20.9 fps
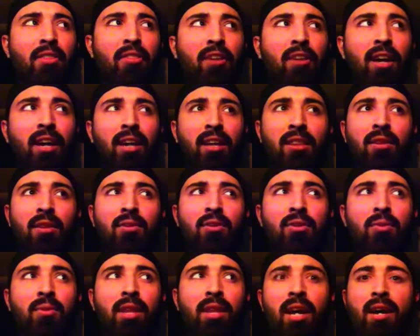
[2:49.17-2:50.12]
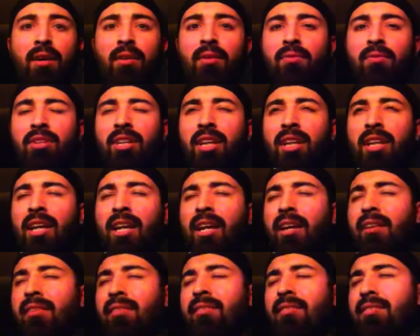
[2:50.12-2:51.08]
thing, and they're doing that in
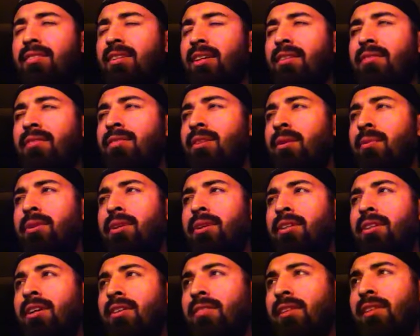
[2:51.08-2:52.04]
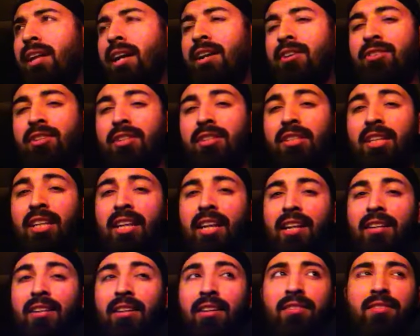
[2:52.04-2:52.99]
TNA. WWE does a lot of shit
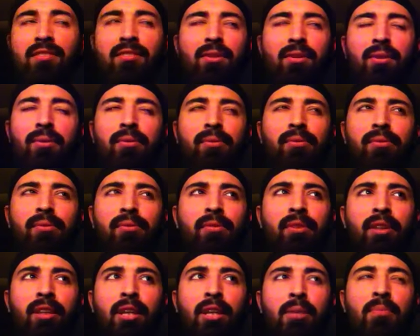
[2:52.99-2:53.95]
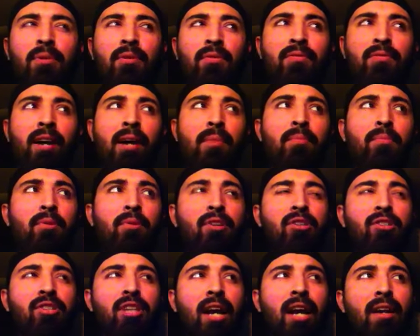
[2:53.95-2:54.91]
TNA does, so keep your fanboy
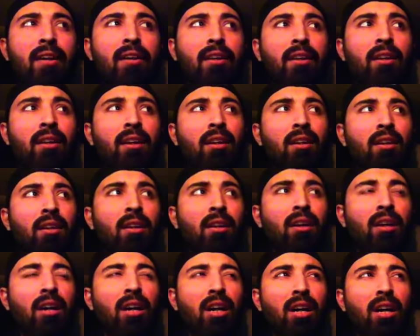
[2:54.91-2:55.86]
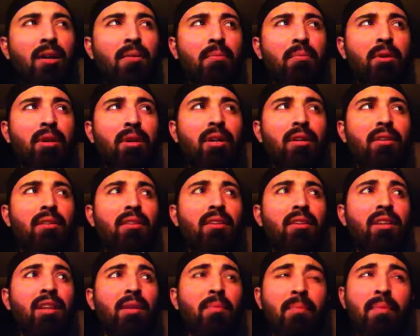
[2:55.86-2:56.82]
shit out of here. But
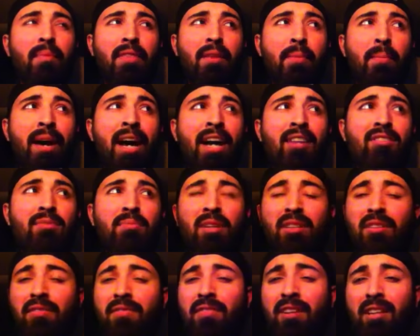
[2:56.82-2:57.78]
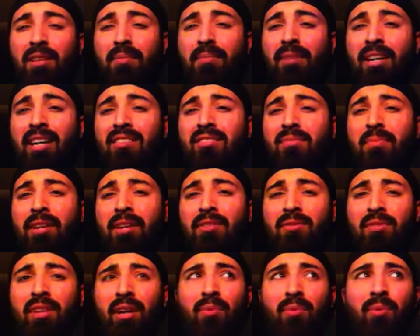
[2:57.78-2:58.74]
the match, I'm not defending the match. The match
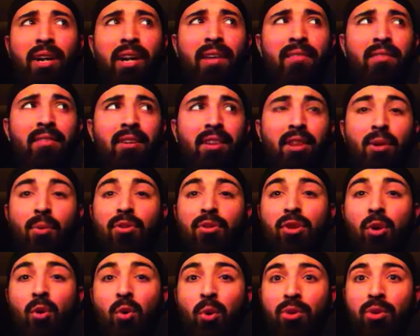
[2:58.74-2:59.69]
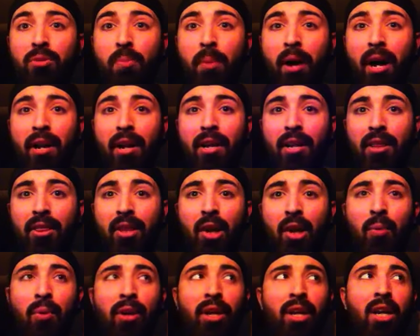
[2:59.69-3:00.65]
is like, whatever. There was a cool spot in it,
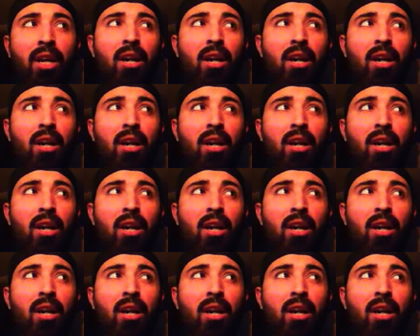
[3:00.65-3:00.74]
though, when